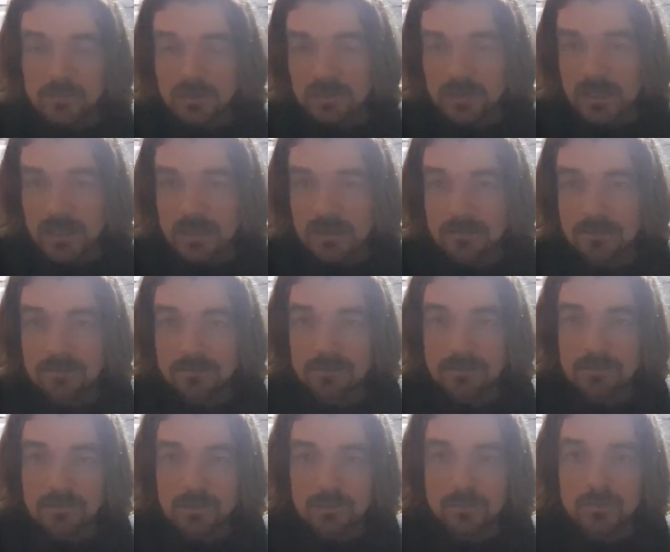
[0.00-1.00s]
You're getting
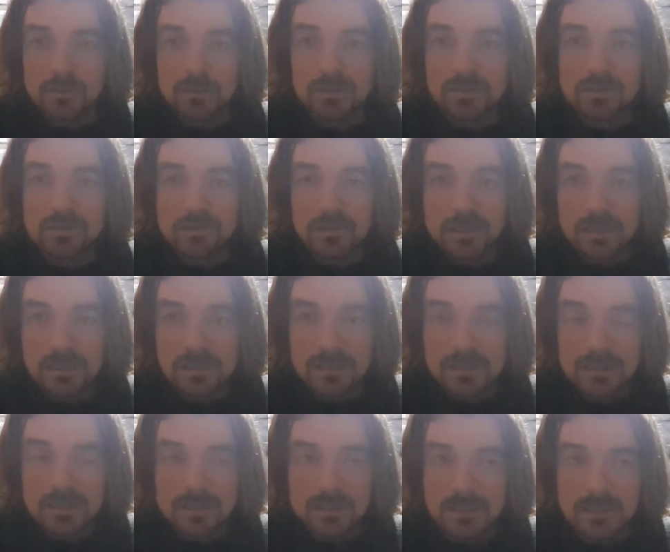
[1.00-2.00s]
through more
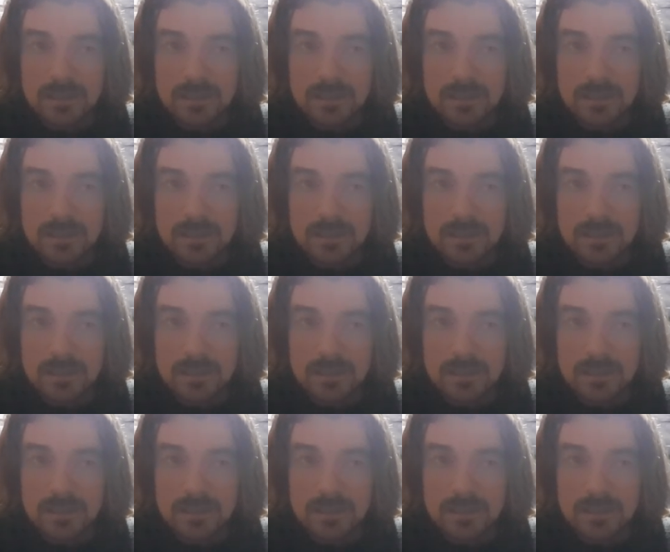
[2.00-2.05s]
trees,